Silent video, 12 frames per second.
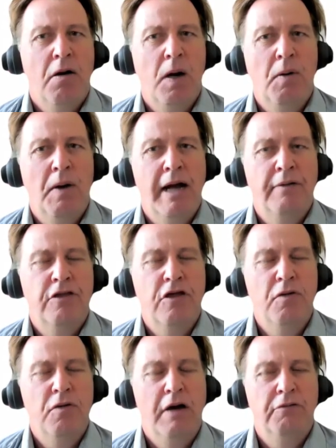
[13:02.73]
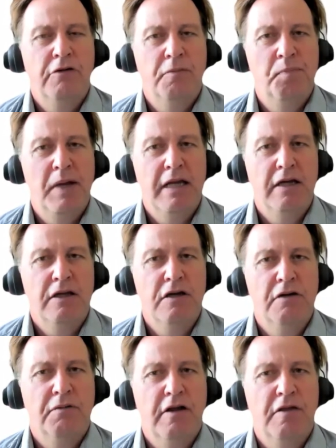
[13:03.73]
or around 200 billion
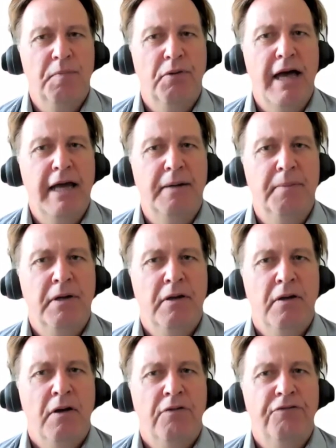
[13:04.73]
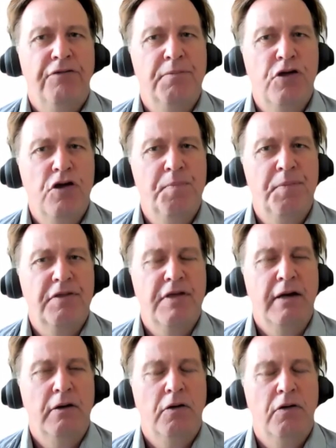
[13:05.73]
euros per annum, from
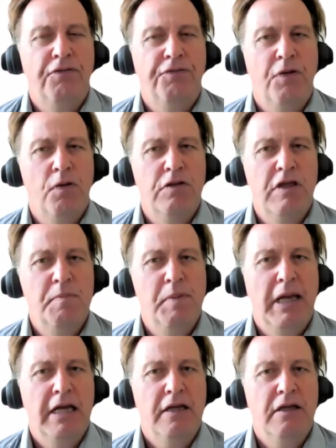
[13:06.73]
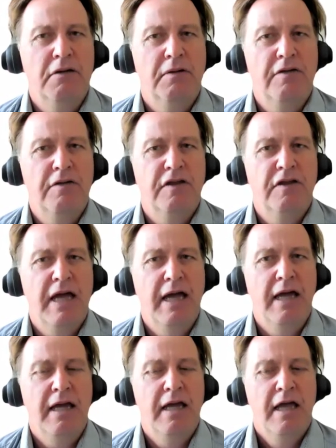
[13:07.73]
2% or 40 billion euros
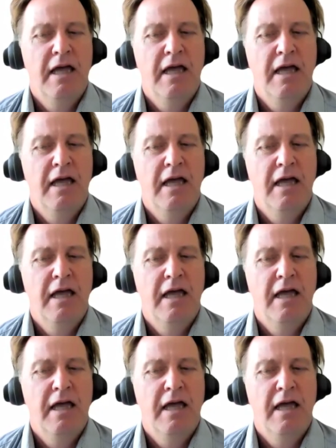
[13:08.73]
today.